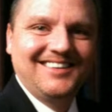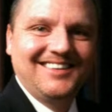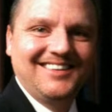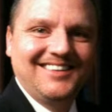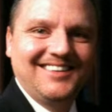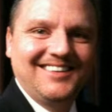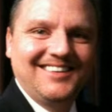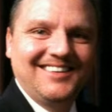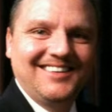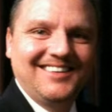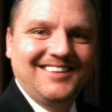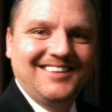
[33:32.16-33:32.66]

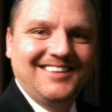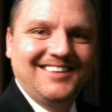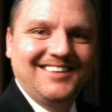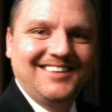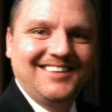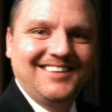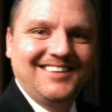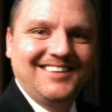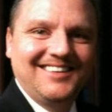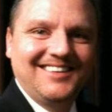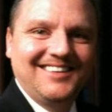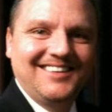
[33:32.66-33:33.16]

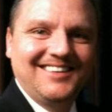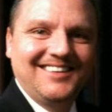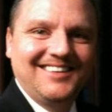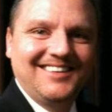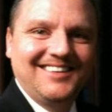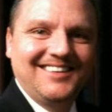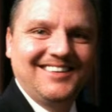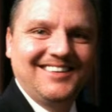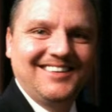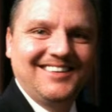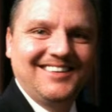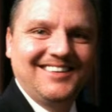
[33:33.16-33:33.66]

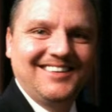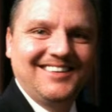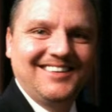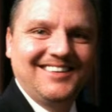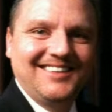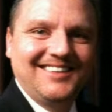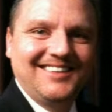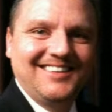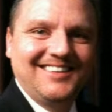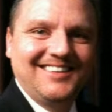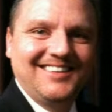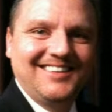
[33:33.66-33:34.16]

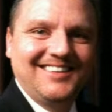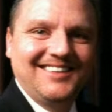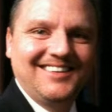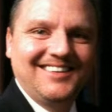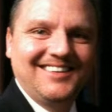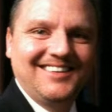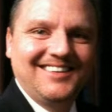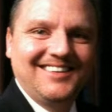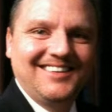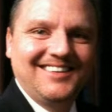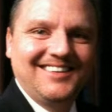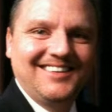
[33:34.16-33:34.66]

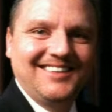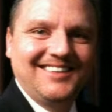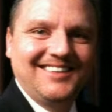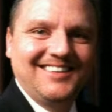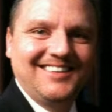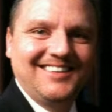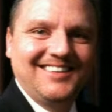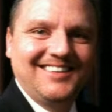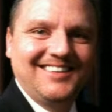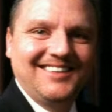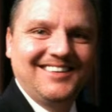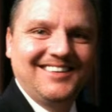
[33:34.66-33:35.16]

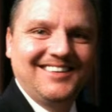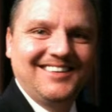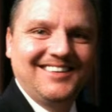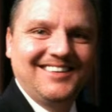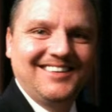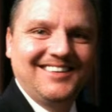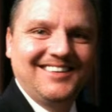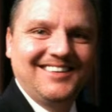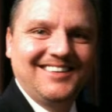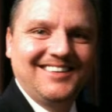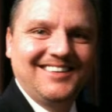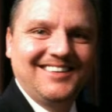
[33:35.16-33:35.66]

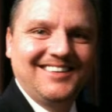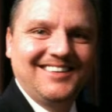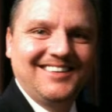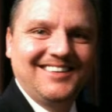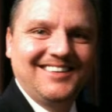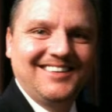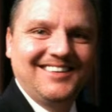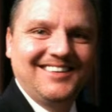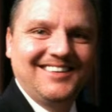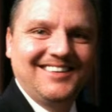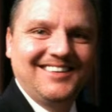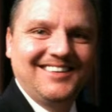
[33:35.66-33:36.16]

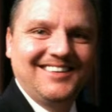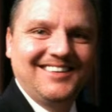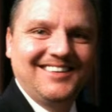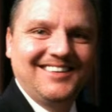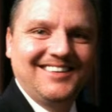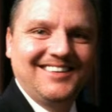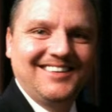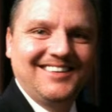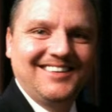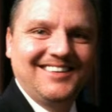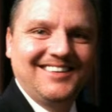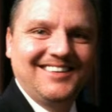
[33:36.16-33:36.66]

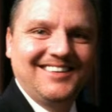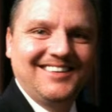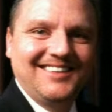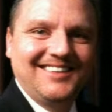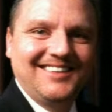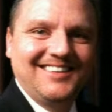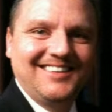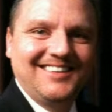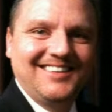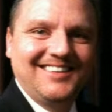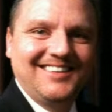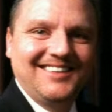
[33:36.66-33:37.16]

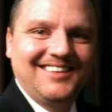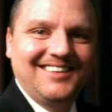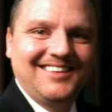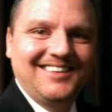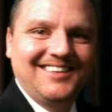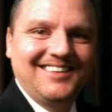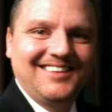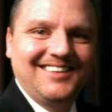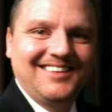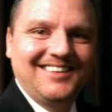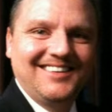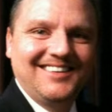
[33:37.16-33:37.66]

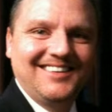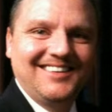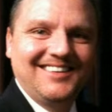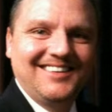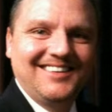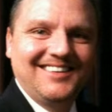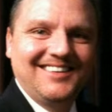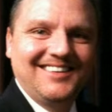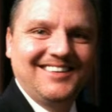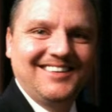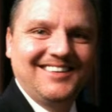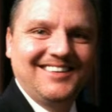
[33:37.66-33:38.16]

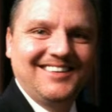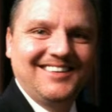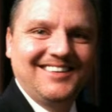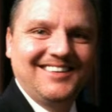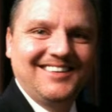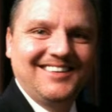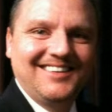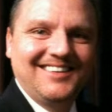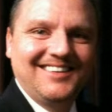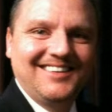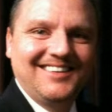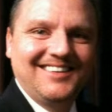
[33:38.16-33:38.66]

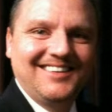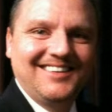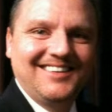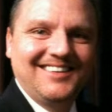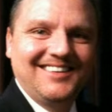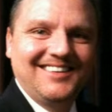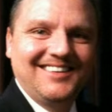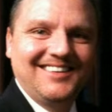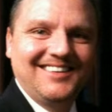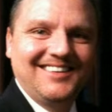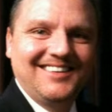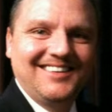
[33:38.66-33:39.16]

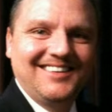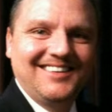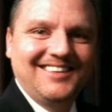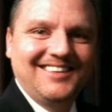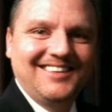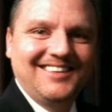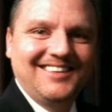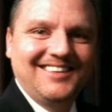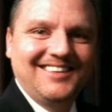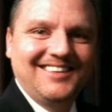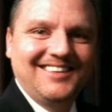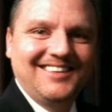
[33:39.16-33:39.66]

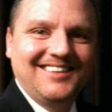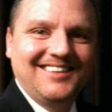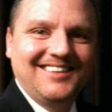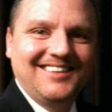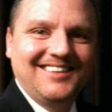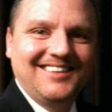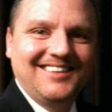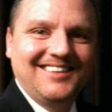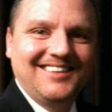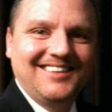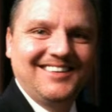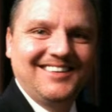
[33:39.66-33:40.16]
[no speech]